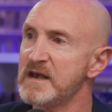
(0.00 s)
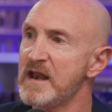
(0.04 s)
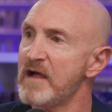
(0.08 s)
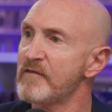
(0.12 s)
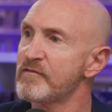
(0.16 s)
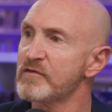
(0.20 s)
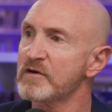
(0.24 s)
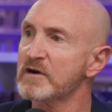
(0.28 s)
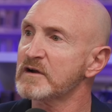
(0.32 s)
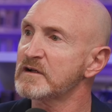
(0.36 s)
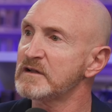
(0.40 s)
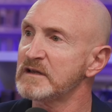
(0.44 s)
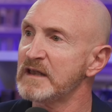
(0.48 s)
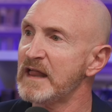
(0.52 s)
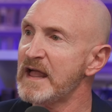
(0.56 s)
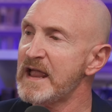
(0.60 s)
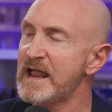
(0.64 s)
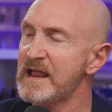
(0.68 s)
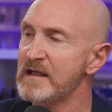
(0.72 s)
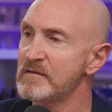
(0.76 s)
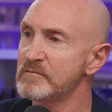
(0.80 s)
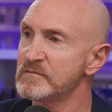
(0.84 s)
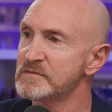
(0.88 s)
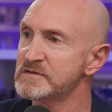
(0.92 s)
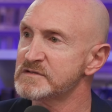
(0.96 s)
never
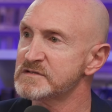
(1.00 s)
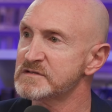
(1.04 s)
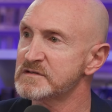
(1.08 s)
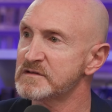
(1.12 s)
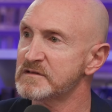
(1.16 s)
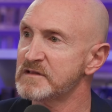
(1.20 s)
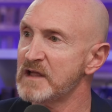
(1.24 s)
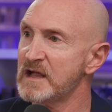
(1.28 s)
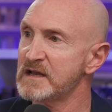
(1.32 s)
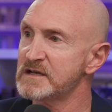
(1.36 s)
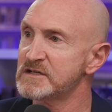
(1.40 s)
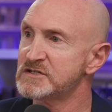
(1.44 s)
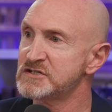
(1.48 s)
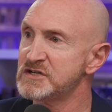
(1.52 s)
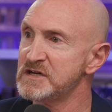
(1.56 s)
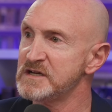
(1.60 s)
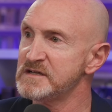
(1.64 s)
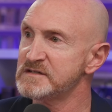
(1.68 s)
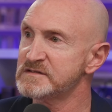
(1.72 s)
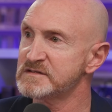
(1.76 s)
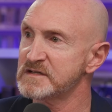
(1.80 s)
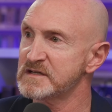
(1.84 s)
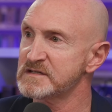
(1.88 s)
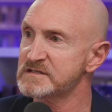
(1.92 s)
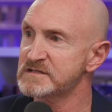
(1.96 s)
claims that
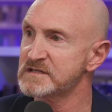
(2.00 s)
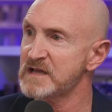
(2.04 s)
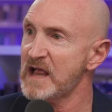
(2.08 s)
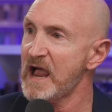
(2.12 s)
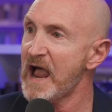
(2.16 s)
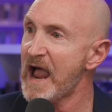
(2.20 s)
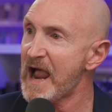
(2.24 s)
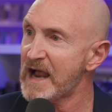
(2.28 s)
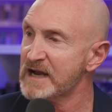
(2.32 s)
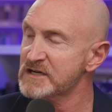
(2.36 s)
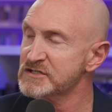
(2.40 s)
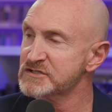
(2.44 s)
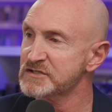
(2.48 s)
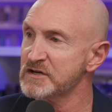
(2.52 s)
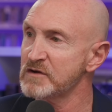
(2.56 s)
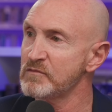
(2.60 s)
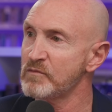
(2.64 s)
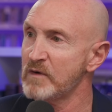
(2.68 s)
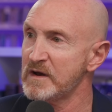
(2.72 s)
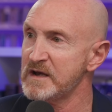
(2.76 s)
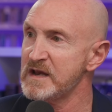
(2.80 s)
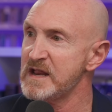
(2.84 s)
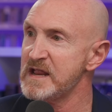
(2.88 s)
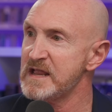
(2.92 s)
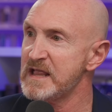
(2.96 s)
Jesus actually,
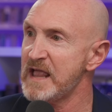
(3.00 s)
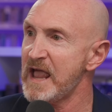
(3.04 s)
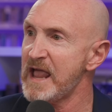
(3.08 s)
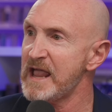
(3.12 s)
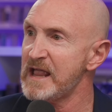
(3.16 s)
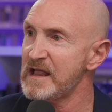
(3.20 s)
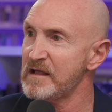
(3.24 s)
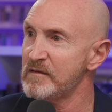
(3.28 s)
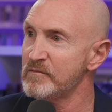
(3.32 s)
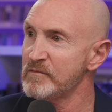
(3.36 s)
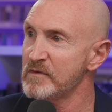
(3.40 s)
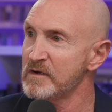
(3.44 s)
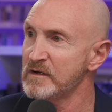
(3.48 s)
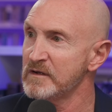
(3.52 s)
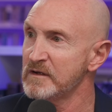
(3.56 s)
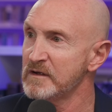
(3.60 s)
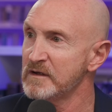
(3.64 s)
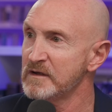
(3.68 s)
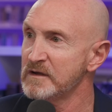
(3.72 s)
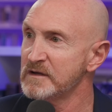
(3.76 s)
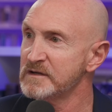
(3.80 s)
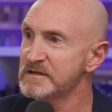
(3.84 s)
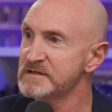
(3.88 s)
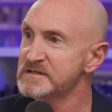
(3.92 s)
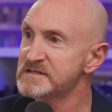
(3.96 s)
when he came,
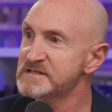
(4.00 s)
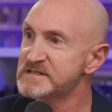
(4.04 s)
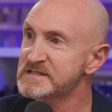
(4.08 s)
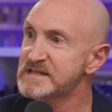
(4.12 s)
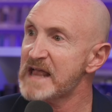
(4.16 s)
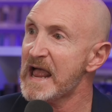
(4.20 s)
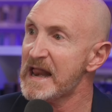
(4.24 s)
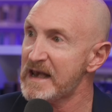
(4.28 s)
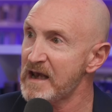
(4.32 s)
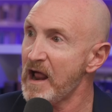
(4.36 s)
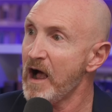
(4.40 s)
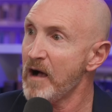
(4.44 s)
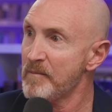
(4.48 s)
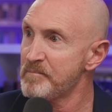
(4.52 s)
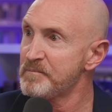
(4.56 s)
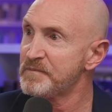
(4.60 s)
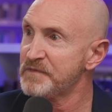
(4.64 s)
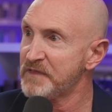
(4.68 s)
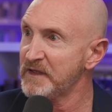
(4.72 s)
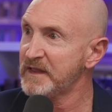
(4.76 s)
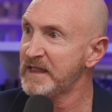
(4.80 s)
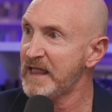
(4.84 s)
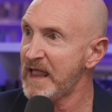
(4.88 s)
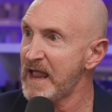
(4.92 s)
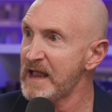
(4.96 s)
set up
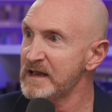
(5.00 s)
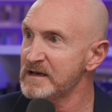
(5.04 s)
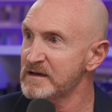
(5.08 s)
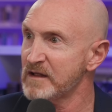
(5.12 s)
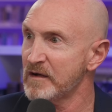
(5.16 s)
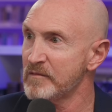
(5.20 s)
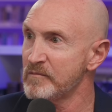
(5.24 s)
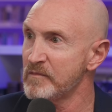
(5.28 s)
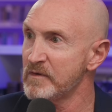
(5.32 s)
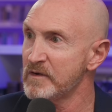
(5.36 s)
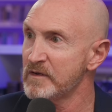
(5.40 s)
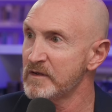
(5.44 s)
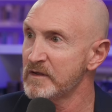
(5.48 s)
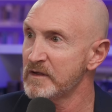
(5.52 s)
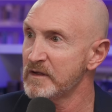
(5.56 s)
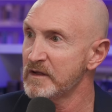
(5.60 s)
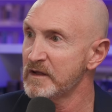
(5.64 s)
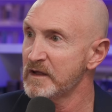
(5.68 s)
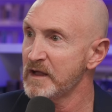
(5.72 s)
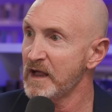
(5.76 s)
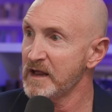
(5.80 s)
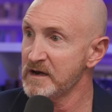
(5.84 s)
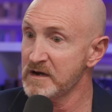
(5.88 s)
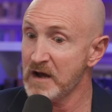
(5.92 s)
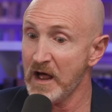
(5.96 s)
the kingdom.
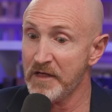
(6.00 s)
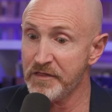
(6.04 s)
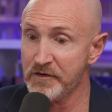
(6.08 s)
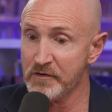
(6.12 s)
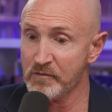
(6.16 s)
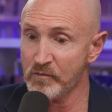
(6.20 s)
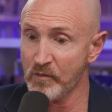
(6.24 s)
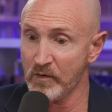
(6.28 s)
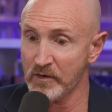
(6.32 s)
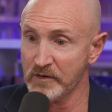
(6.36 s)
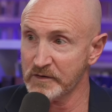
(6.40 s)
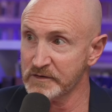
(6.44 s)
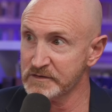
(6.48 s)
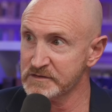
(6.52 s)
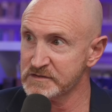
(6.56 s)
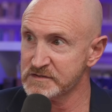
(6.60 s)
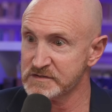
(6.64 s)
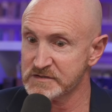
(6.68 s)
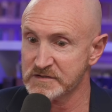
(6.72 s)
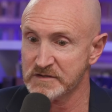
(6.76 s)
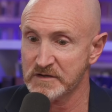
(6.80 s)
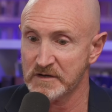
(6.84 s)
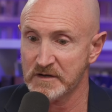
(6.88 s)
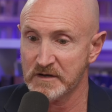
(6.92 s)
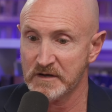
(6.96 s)
In other
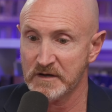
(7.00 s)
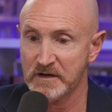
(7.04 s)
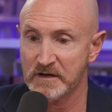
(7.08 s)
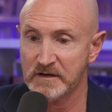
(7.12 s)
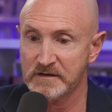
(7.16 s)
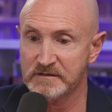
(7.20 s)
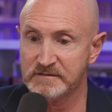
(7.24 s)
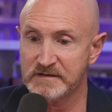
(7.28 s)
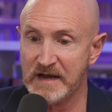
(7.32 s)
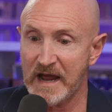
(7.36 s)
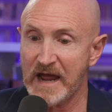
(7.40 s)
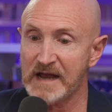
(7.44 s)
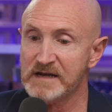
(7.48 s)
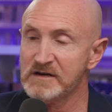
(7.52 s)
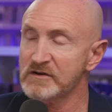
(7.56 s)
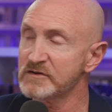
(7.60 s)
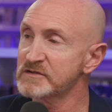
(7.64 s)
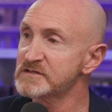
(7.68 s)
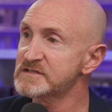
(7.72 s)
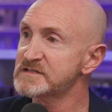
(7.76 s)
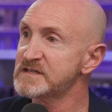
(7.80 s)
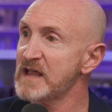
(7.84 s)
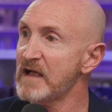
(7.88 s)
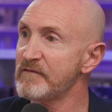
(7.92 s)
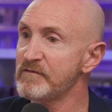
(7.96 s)
words, Daniel
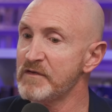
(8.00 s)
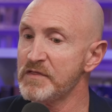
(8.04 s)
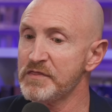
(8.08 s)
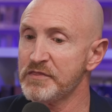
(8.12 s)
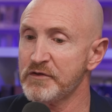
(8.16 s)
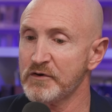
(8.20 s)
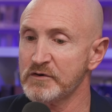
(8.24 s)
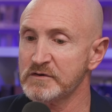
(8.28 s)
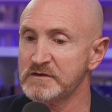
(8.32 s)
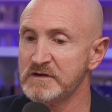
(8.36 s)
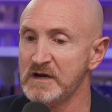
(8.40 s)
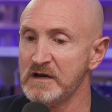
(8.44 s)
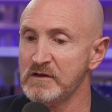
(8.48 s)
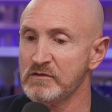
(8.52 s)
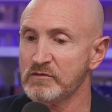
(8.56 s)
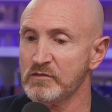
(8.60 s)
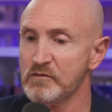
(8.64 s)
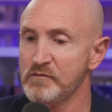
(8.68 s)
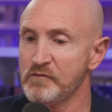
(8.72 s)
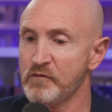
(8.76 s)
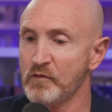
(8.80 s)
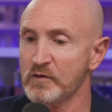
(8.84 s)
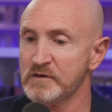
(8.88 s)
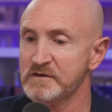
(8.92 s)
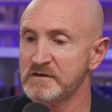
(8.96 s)
7, 13 through
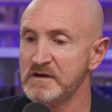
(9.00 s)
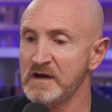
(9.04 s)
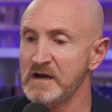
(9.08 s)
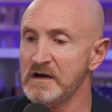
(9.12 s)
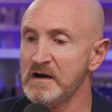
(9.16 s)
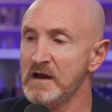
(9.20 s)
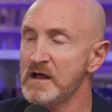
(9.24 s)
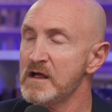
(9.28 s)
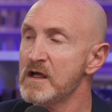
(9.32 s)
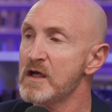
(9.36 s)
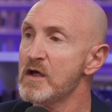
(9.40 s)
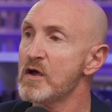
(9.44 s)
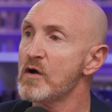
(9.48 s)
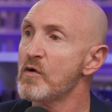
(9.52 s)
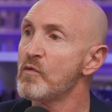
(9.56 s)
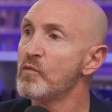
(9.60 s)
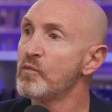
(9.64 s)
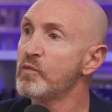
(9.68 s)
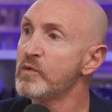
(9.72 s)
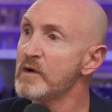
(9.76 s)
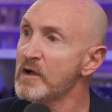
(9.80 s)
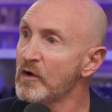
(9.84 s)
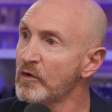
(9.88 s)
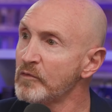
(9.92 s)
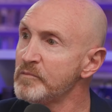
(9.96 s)
14
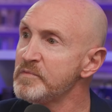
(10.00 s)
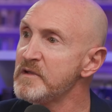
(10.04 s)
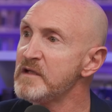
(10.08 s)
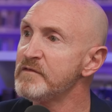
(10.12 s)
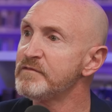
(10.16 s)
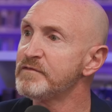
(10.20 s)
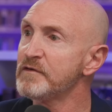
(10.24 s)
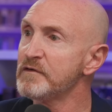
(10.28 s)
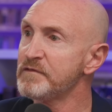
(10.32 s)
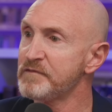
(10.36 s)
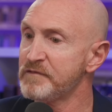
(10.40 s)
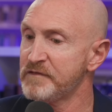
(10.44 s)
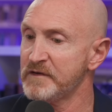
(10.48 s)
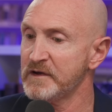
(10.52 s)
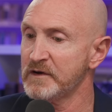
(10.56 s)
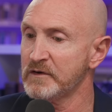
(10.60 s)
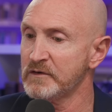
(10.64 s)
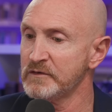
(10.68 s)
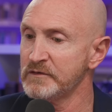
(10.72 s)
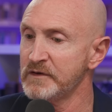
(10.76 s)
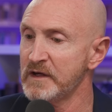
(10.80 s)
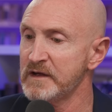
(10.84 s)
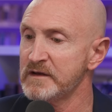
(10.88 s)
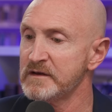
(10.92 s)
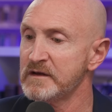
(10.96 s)
will be
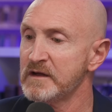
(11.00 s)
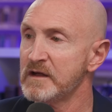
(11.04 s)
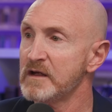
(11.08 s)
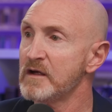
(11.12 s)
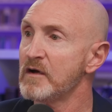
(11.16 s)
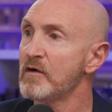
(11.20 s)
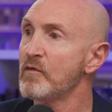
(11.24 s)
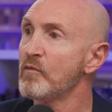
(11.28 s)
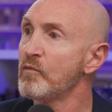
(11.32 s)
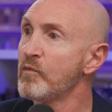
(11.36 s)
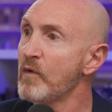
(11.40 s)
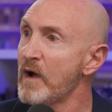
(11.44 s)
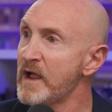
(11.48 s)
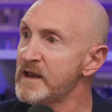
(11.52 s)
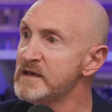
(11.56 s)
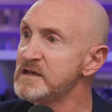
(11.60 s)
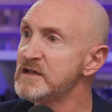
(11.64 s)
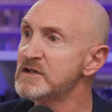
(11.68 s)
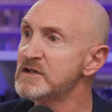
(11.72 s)
fulfilled when